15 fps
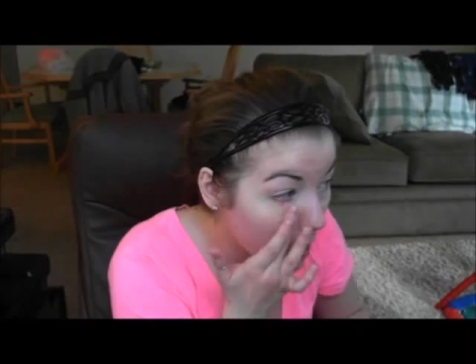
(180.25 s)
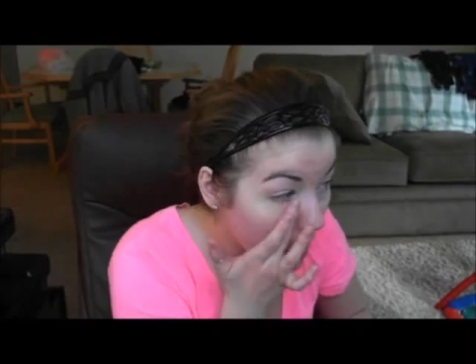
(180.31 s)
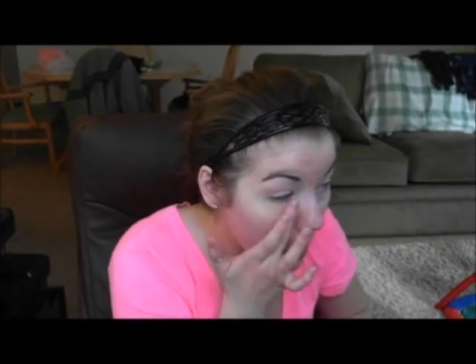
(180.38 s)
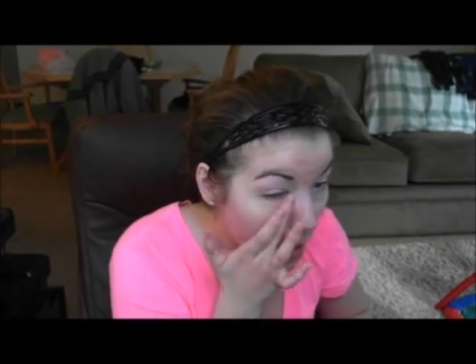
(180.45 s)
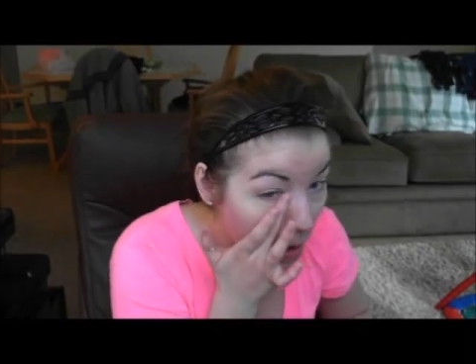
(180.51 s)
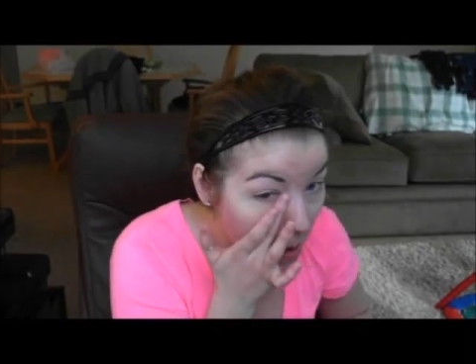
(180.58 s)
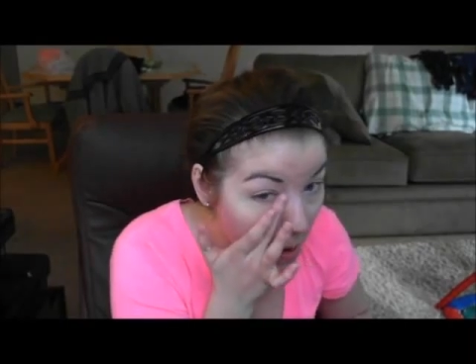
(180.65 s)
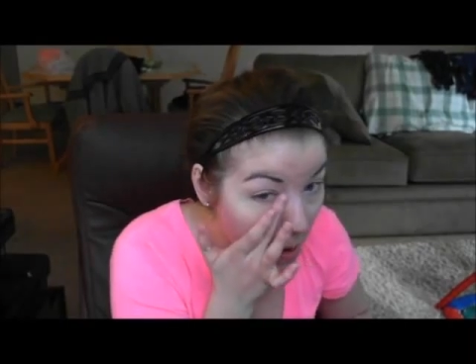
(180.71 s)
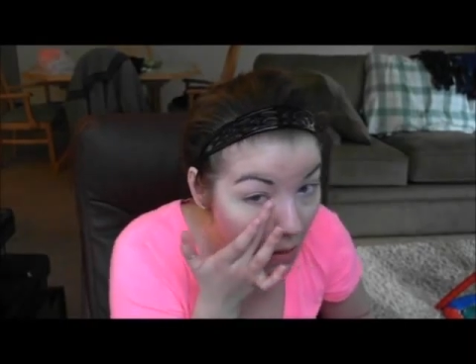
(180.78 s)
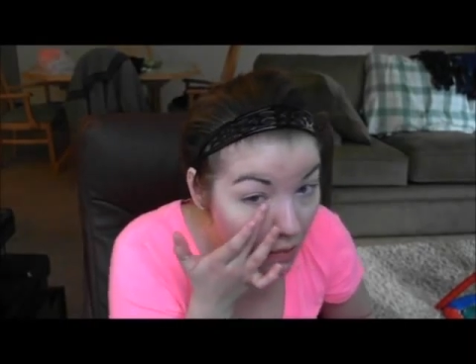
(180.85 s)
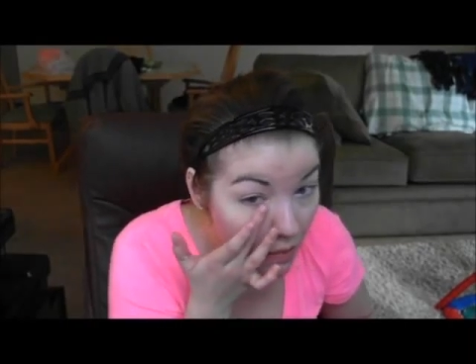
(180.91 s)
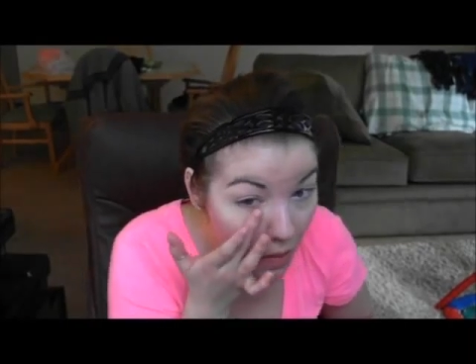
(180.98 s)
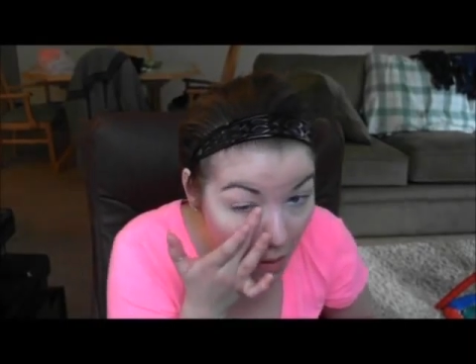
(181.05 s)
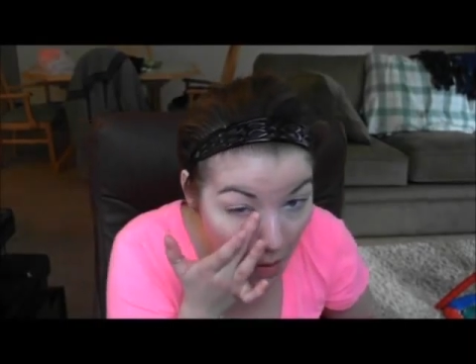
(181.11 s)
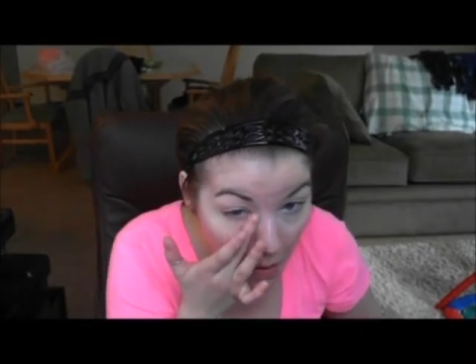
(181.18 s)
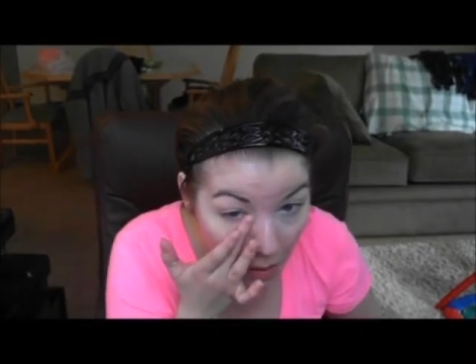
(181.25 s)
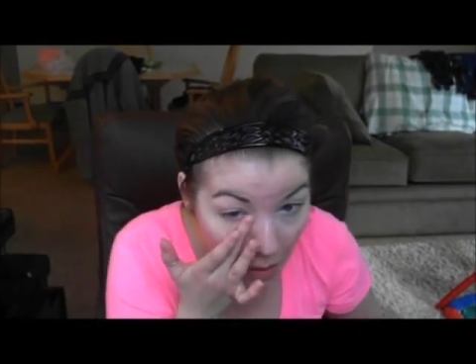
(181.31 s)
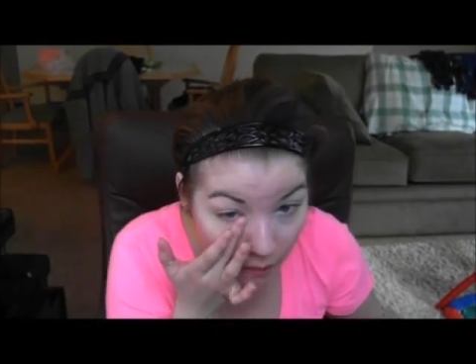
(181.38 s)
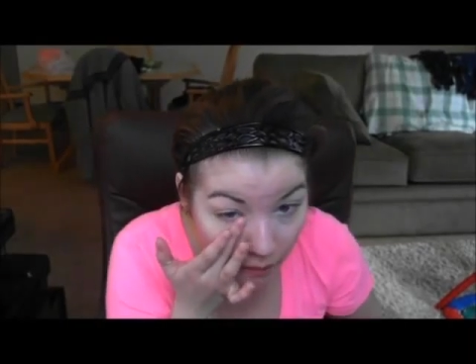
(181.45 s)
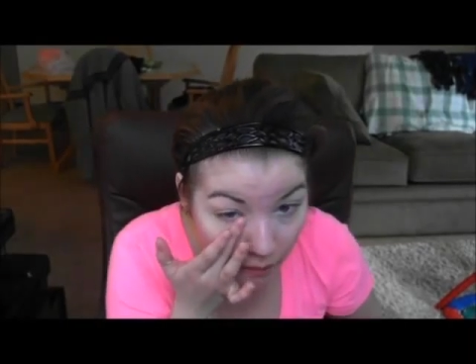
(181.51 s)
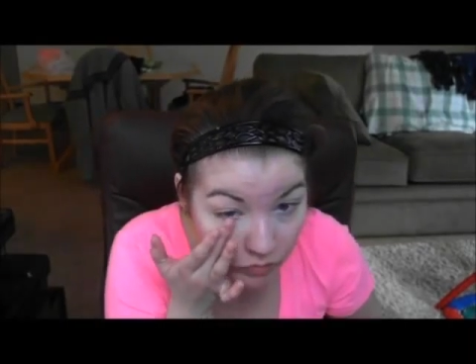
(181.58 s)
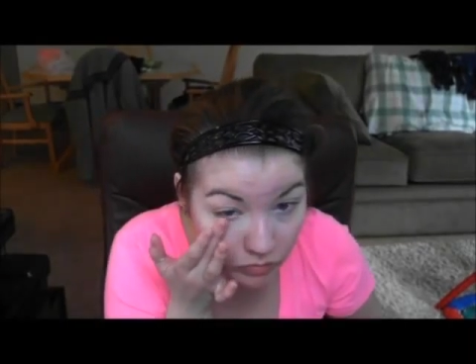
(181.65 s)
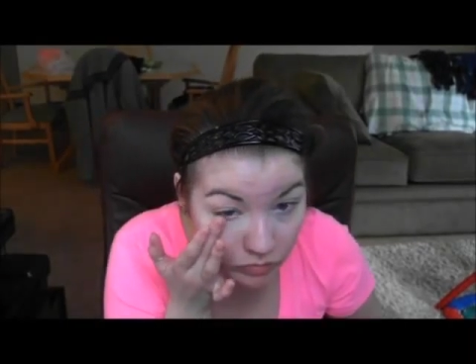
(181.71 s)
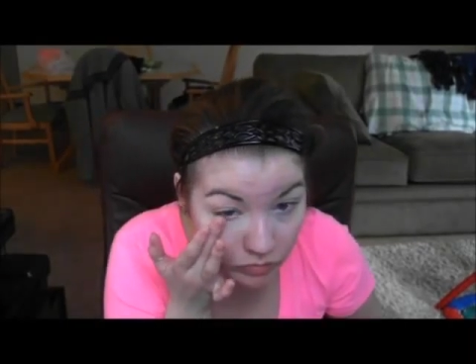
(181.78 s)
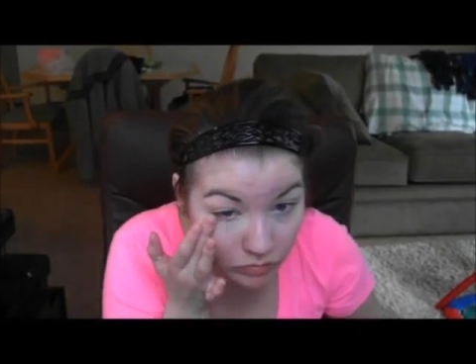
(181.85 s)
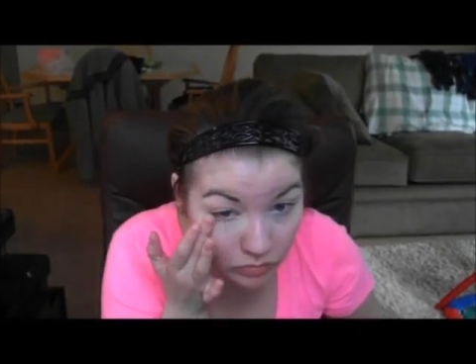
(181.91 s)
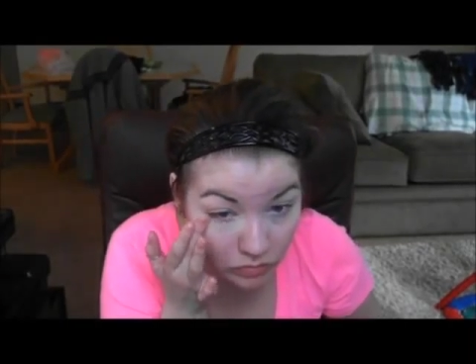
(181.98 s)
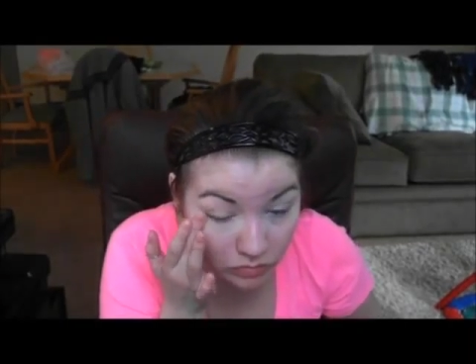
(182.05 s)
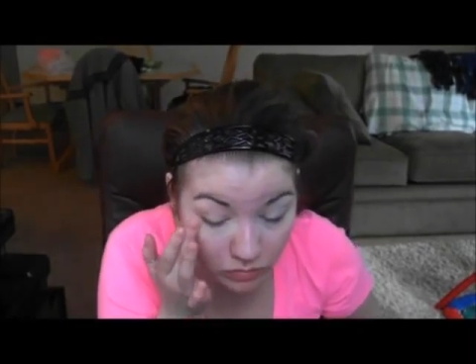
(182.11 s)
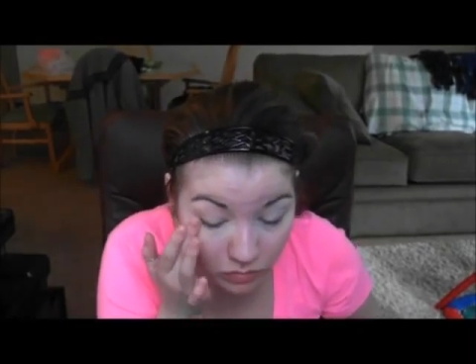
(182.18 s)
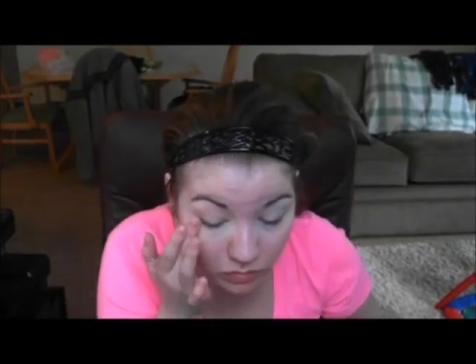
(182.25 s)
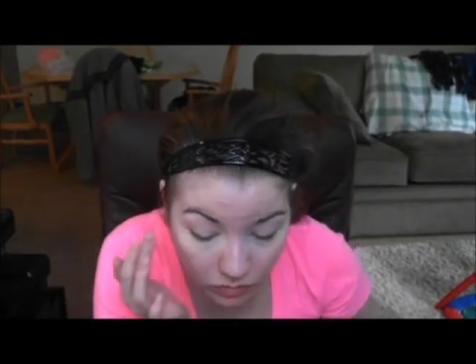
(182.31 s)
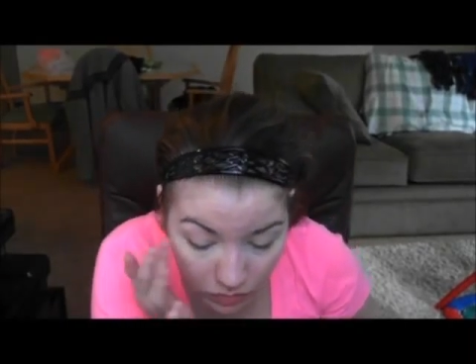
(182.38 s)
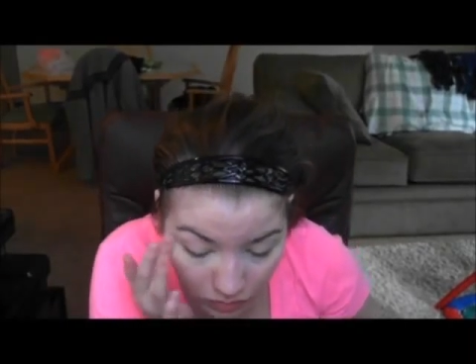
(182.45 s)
up anything, and I love it